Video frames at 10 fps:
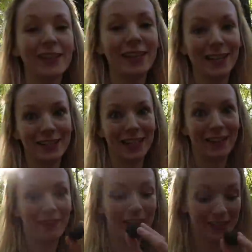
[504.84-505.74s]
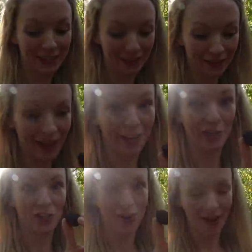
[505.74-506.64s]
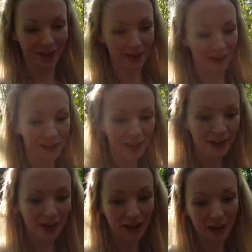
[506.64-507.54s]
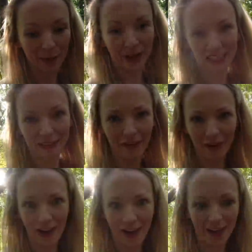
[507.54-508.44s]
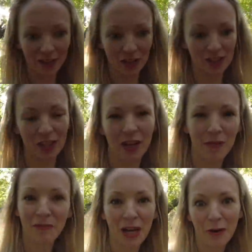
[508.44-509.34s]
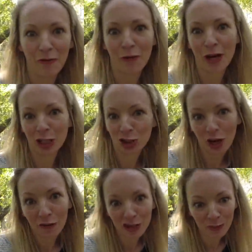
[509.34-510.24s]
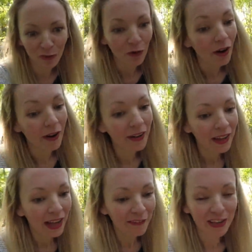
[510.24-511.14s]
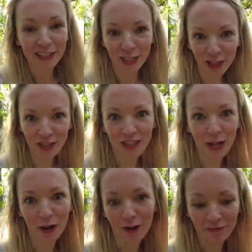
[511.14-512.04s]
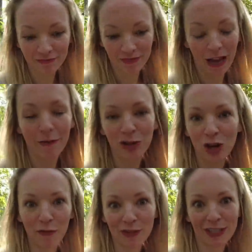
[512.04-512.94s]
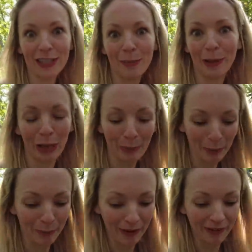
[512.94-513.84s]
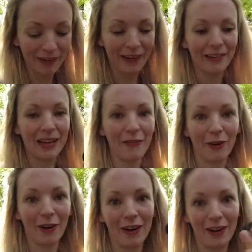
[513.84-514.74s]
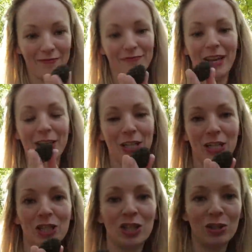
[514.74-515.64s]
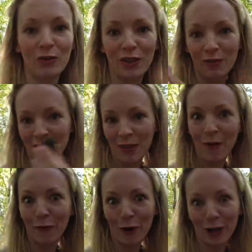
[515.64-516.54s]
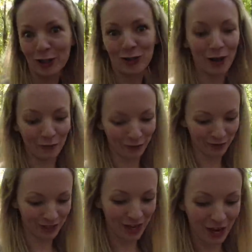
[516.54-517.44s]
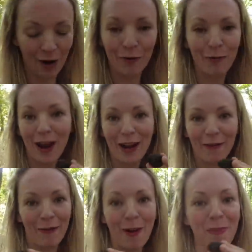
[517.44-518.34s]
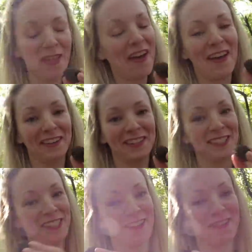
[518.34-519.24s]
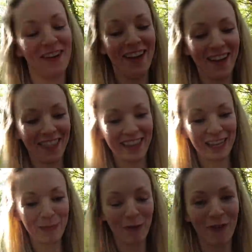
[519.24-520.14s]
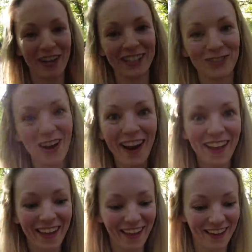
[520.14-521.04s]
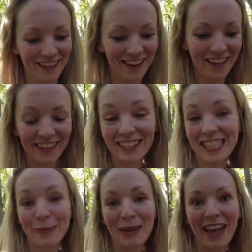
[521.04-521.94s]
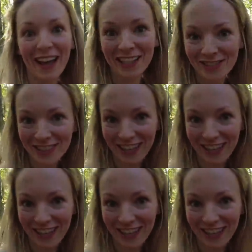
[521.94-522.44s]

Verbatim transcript: excited to give this little guy a try um, because I never had just kind of fresh truffles before. I've had dishes that are have truffles in them a little bit, but never a dish just with fresh truffles right from the hunt. So I think it'll be fun to try and I think it's gonna be extra